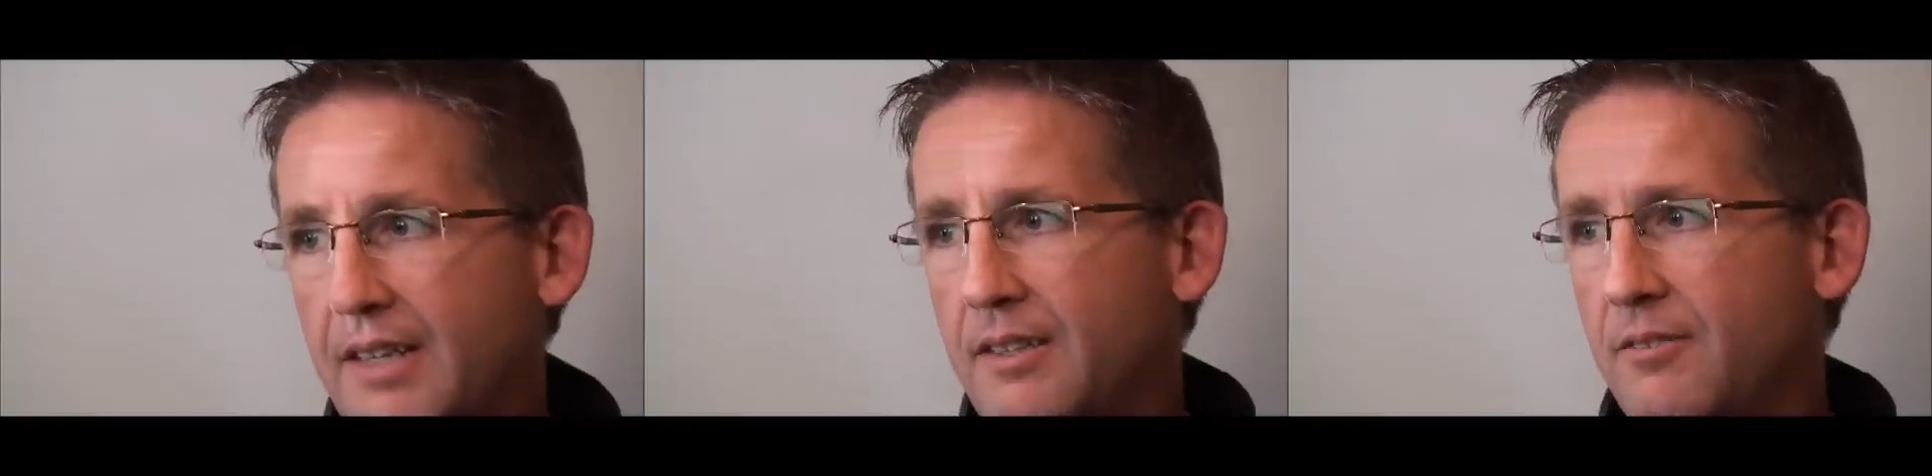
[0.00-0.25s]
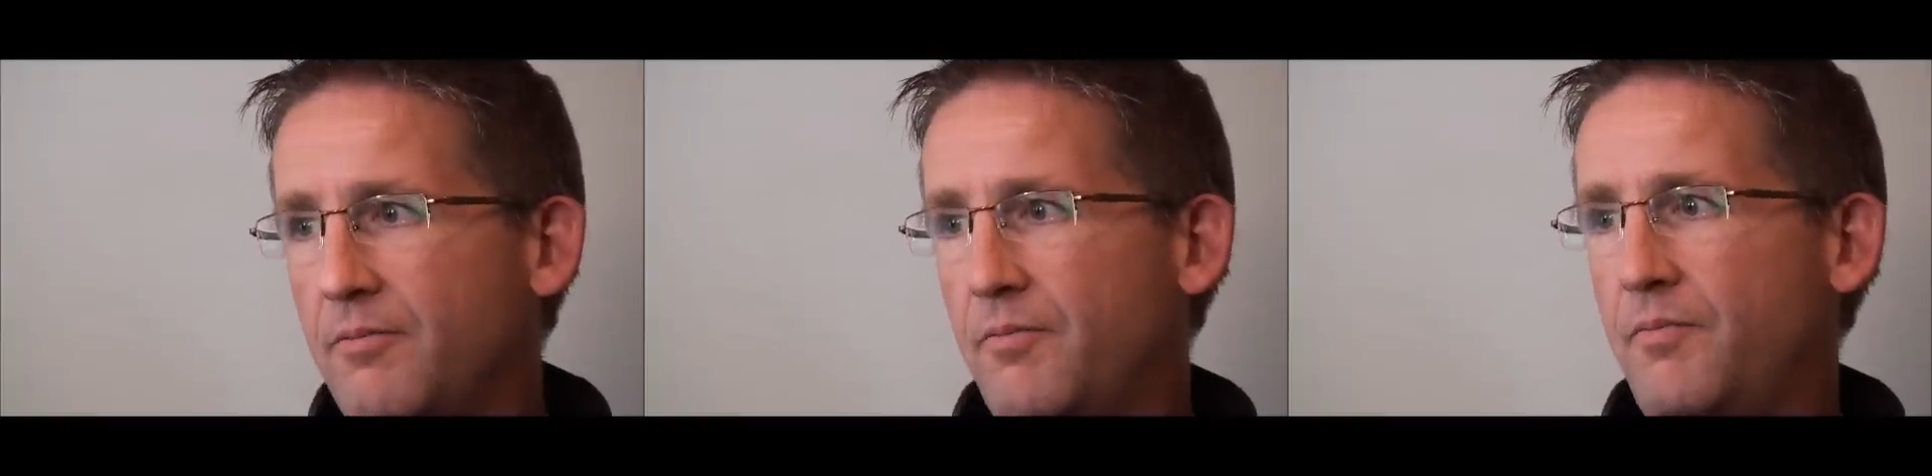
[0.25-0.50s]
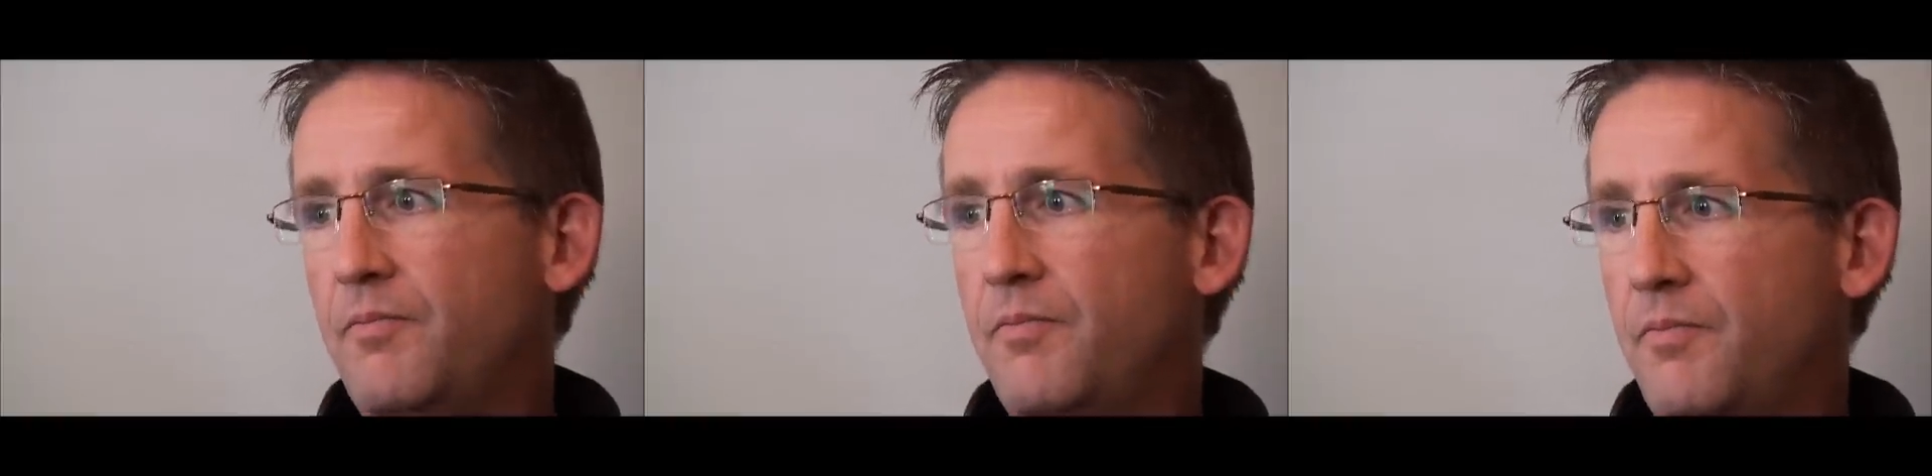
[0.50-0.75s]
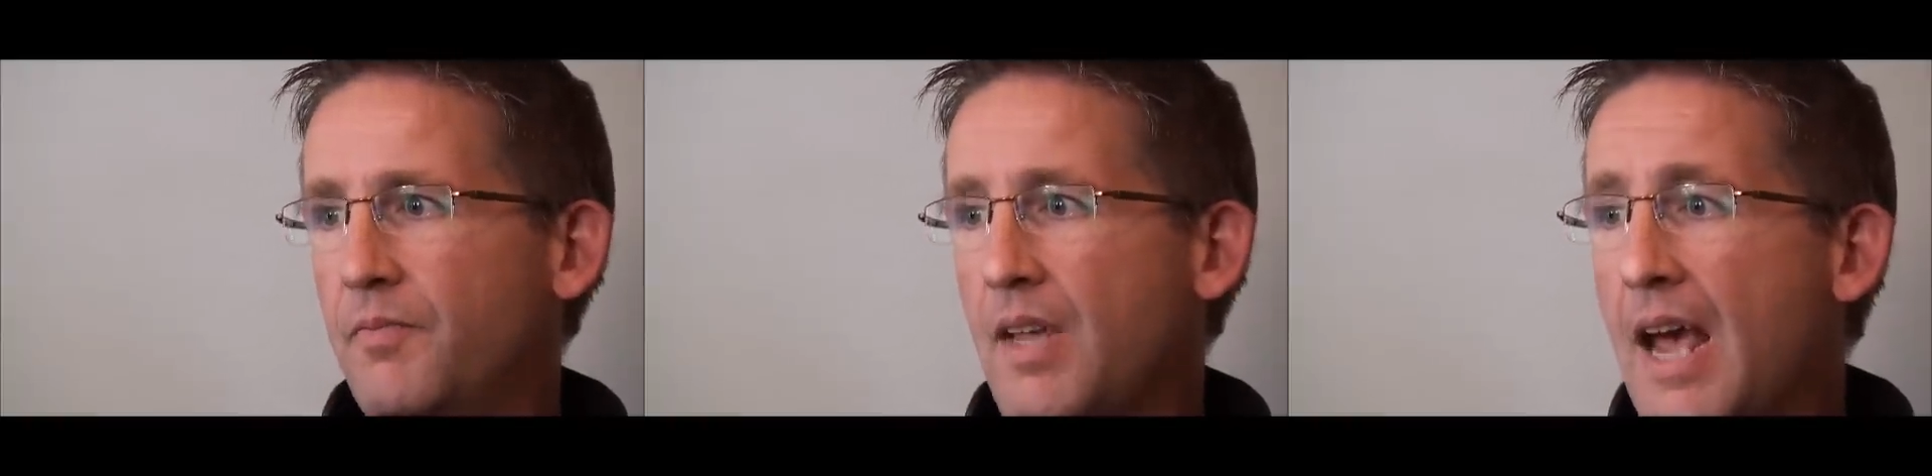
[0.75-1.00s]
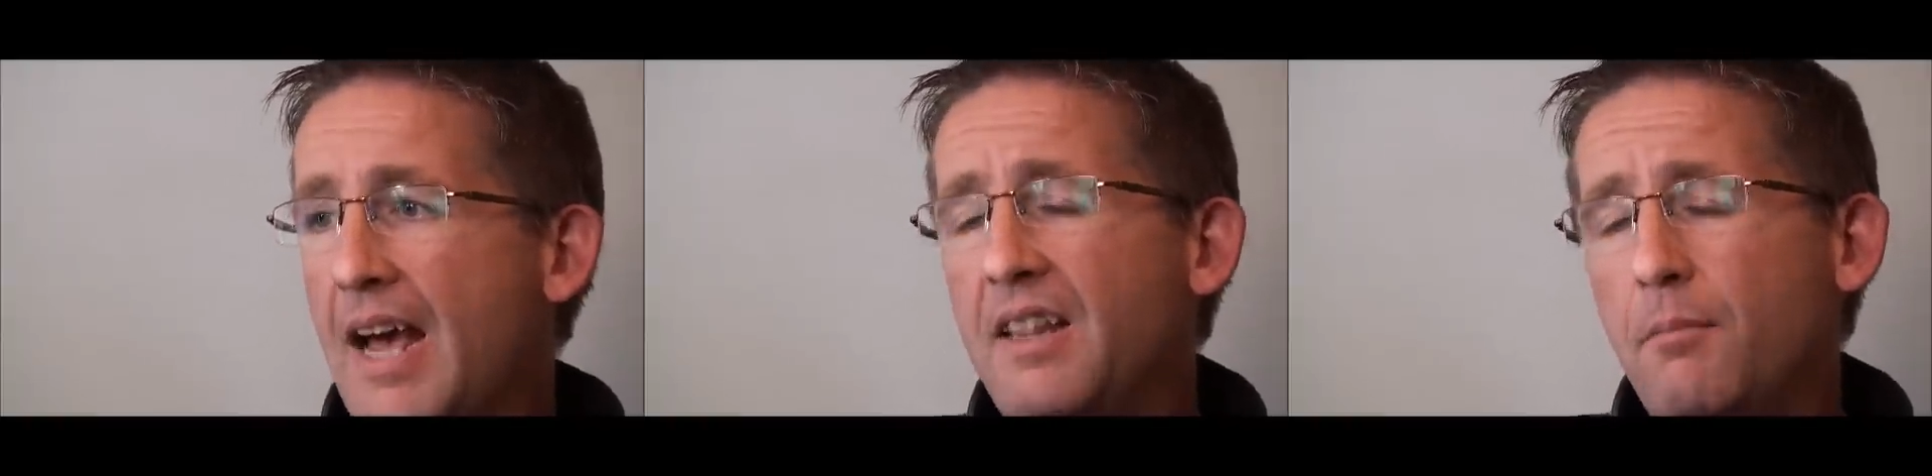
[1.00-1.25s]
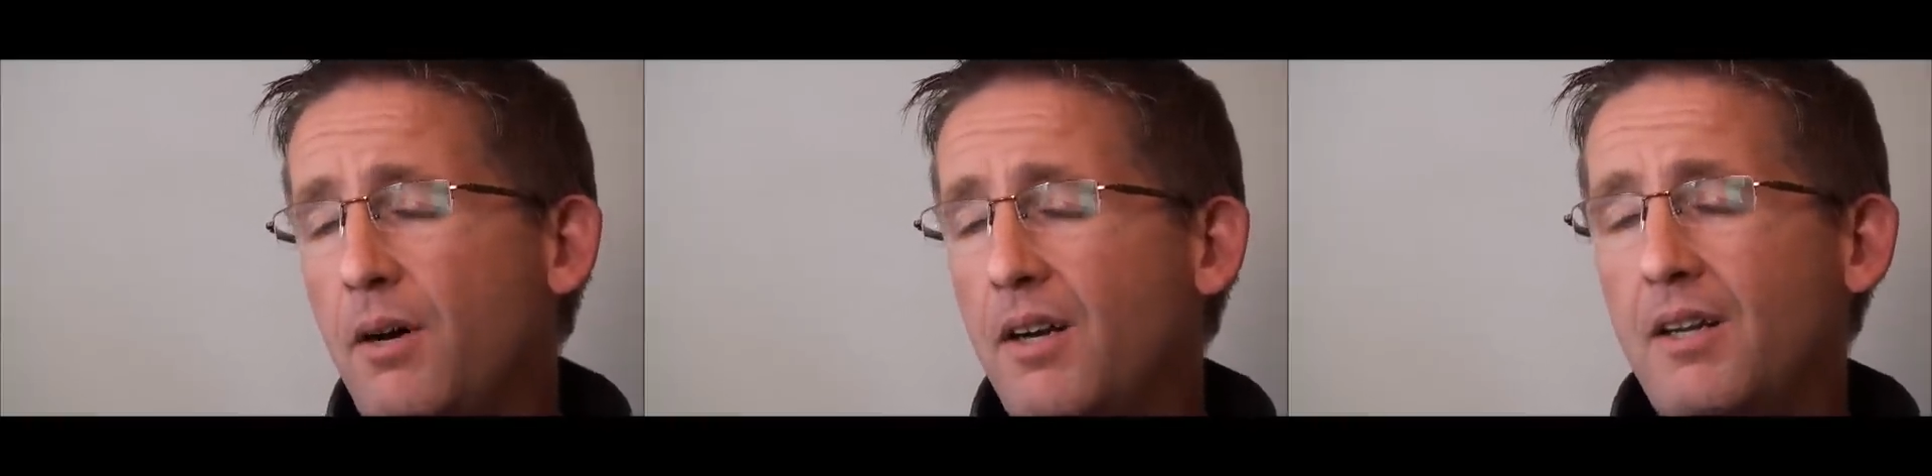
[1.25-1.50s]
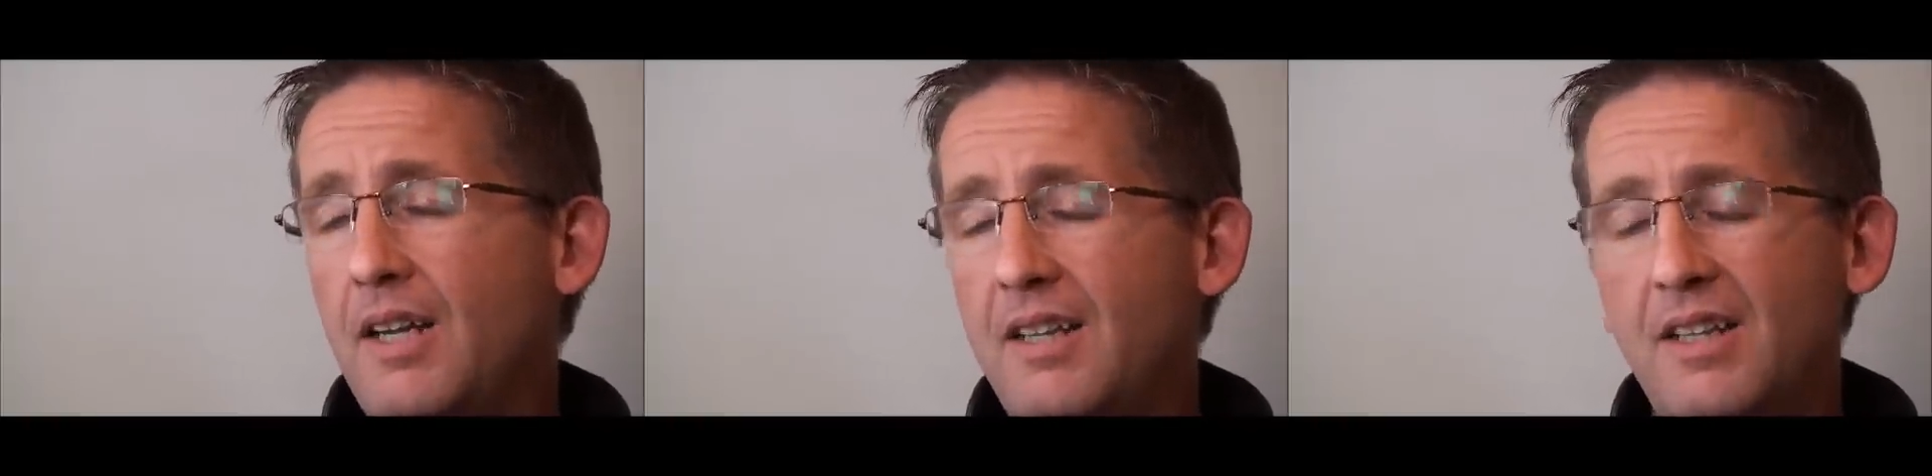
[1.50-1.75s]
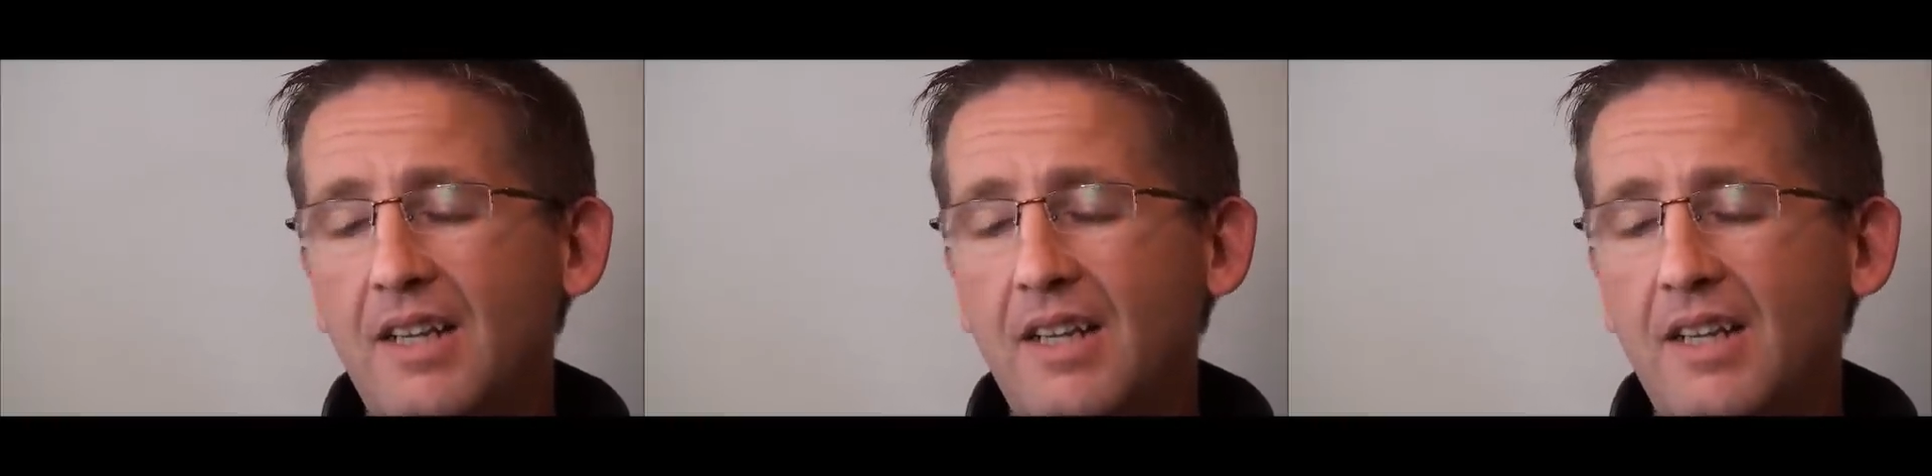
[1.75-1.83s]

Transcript: Okay, okay. And,